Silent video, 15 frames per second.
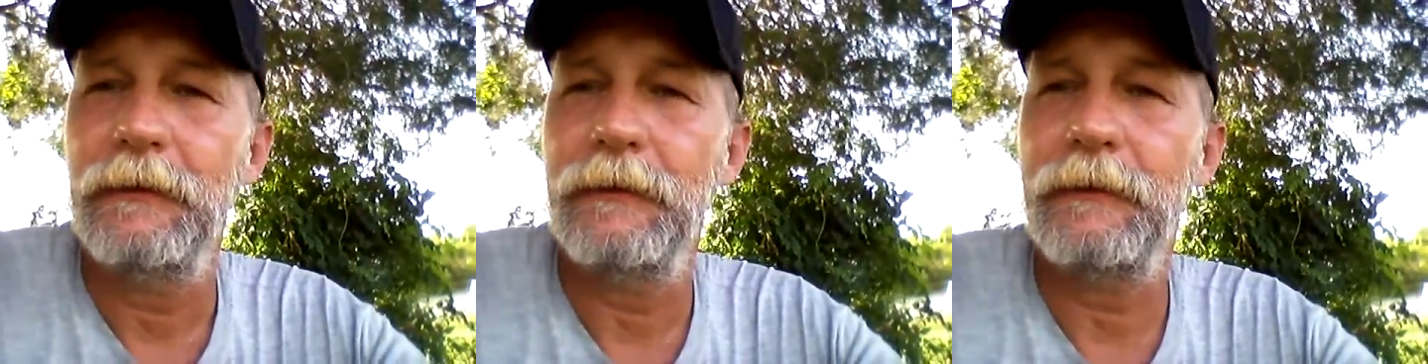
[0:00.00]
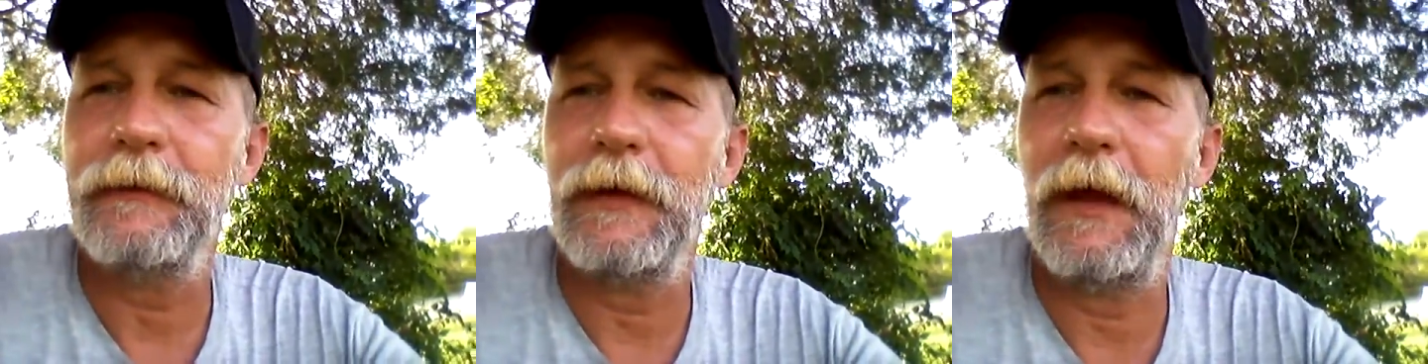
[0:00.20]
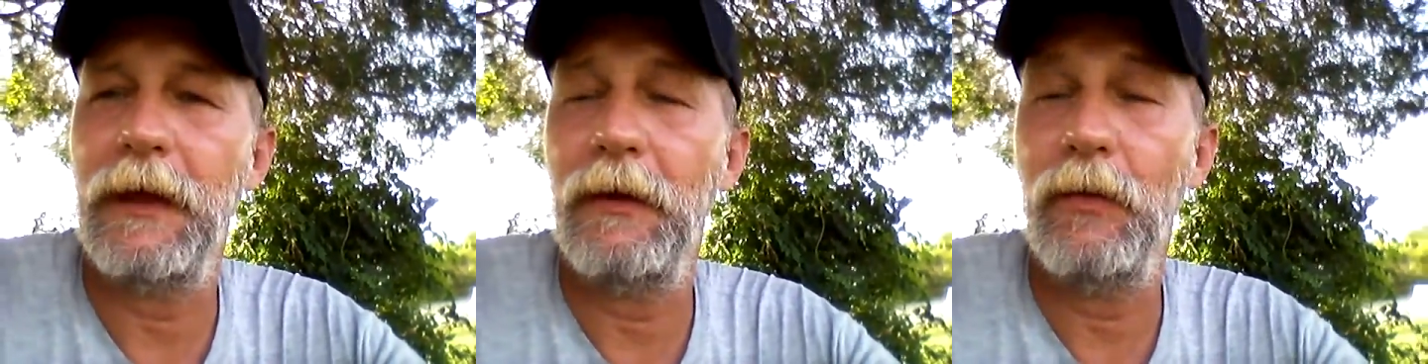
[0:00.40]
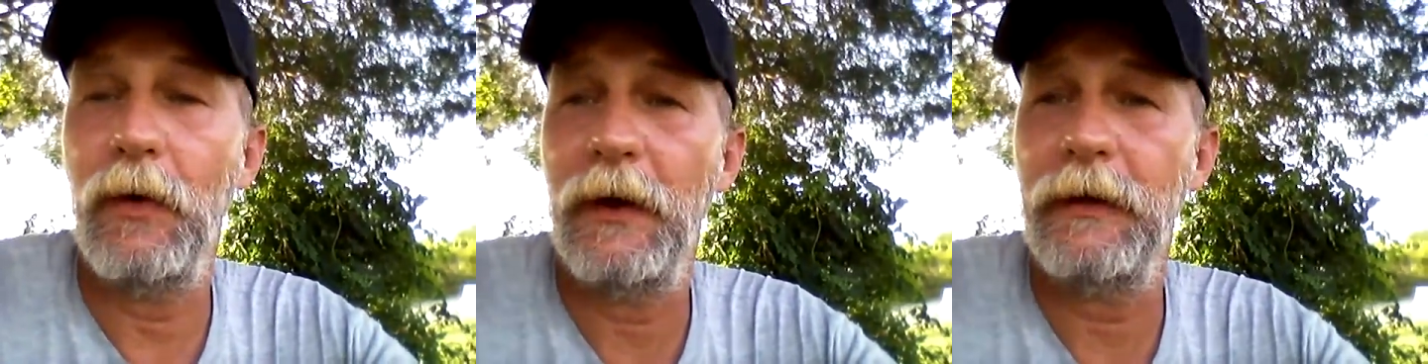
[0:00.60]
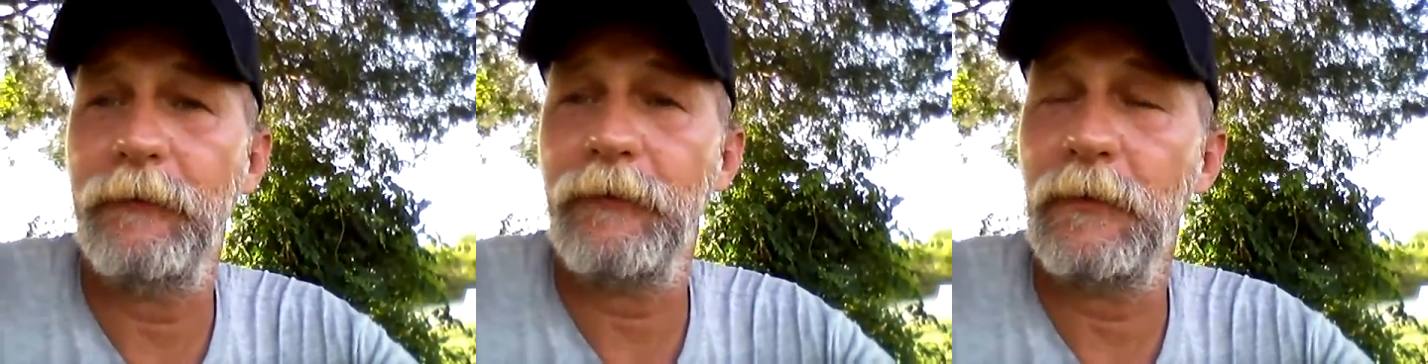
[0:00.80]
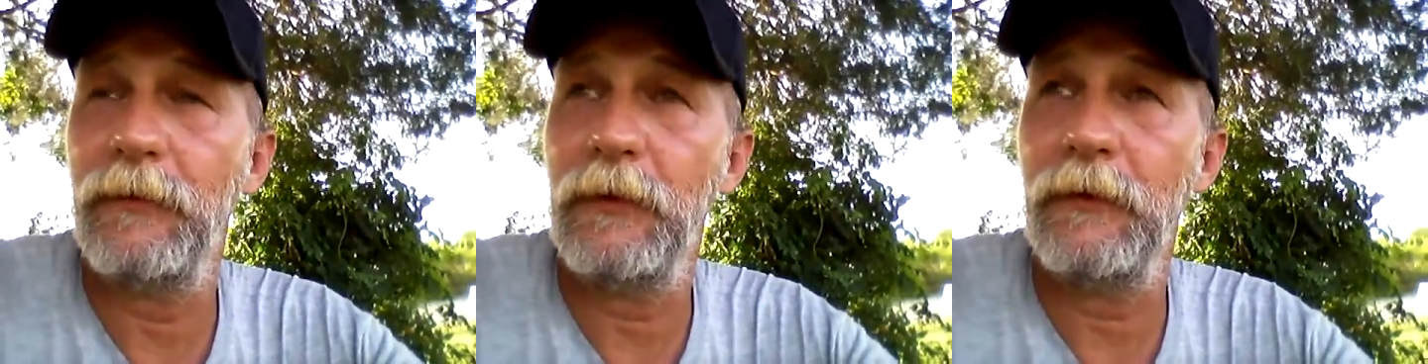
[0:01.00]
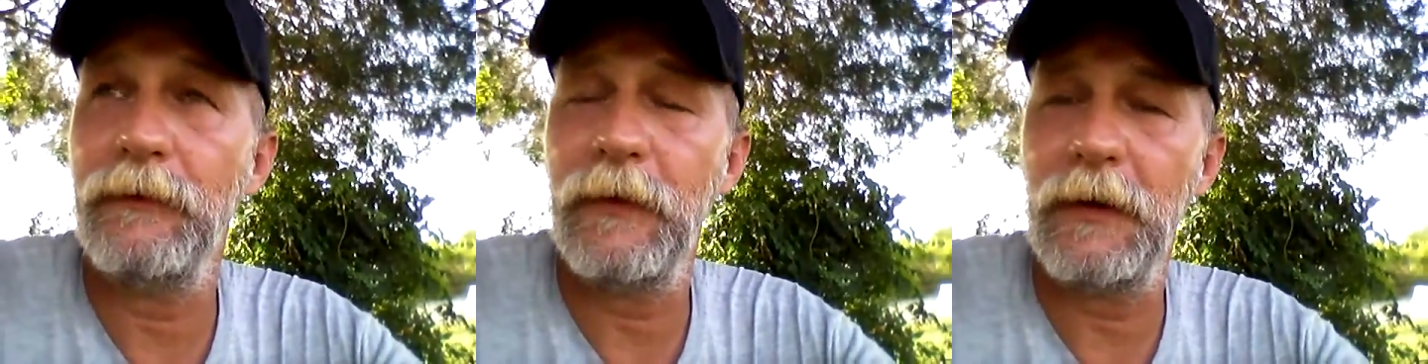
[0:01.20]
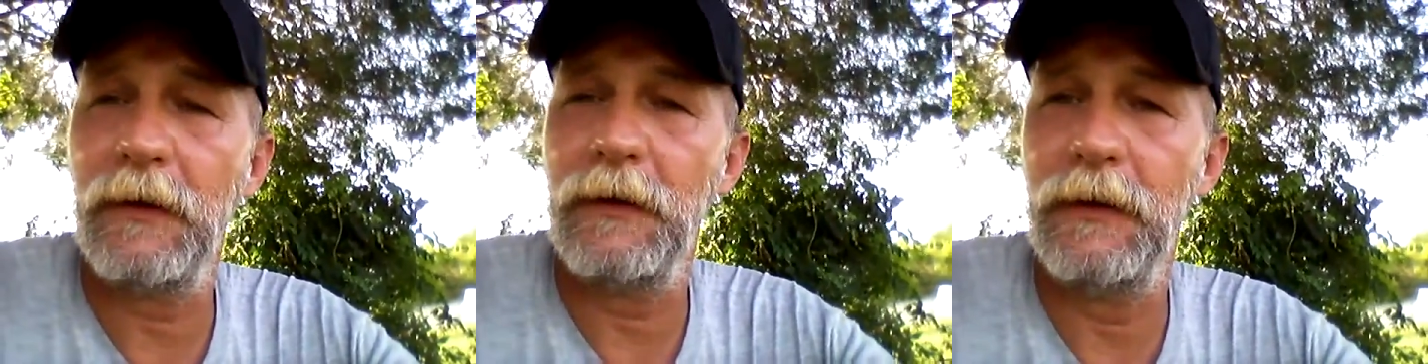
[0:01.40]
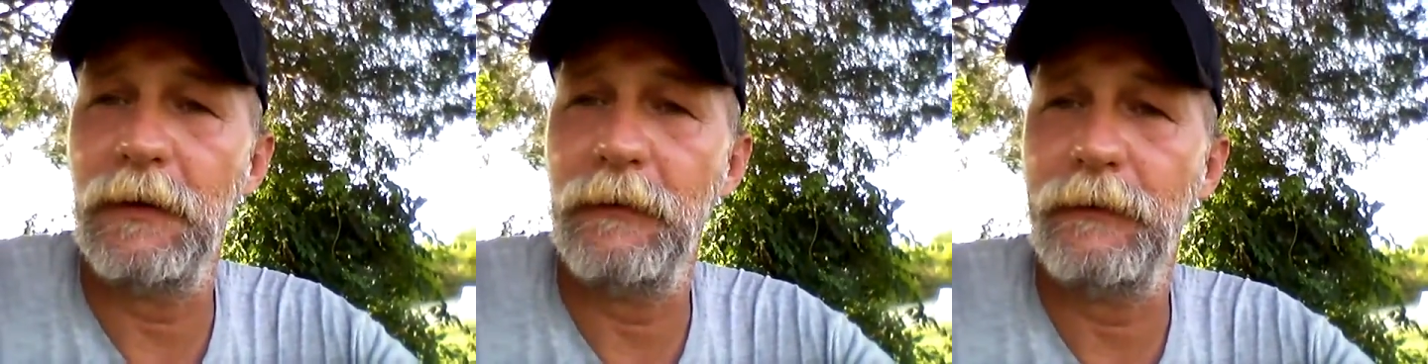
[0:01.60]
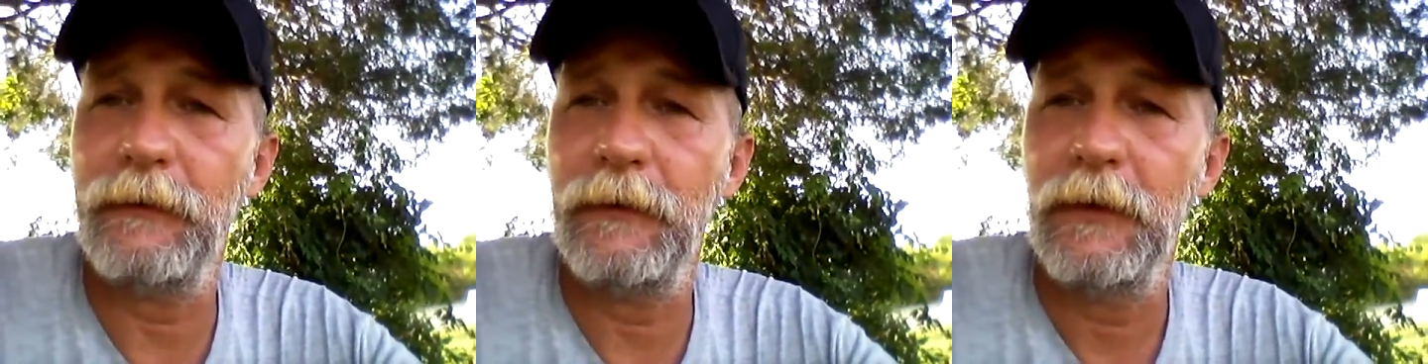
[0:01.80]
stay away from those
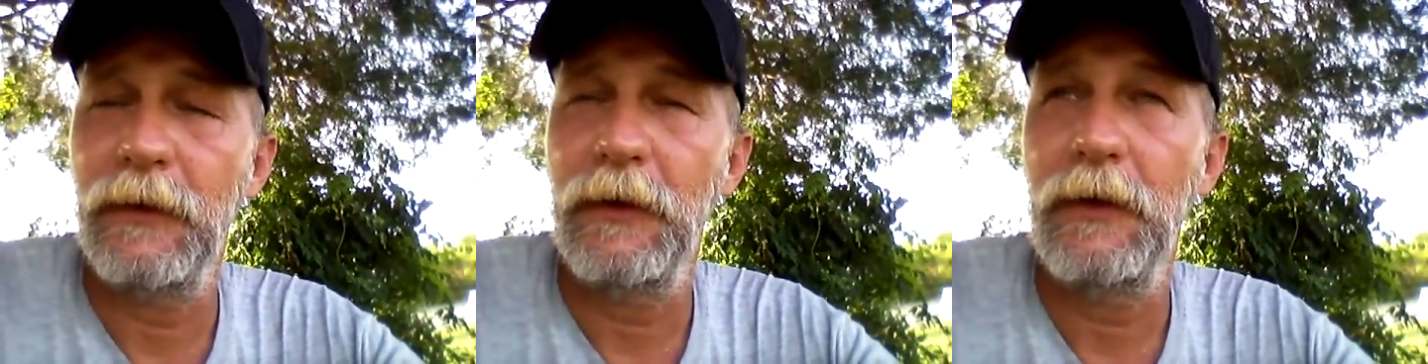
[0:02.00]
areas.